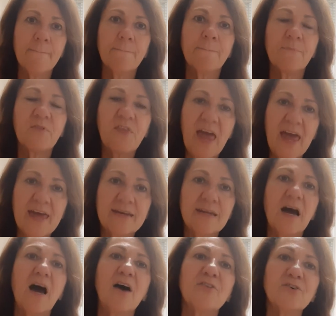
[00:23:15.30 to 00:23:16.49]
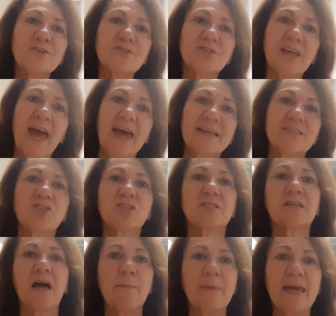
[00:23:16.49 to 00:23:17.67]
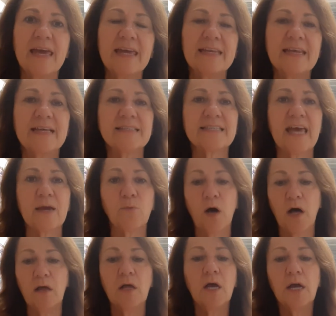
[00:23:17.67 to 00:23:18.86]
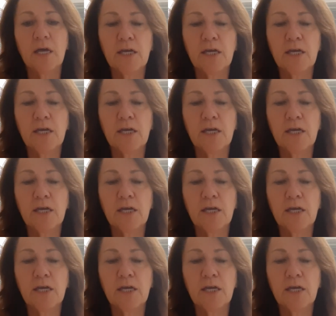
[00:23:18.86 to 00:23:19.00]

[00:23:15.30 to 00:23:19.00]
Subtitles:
then others can just come in and say, well,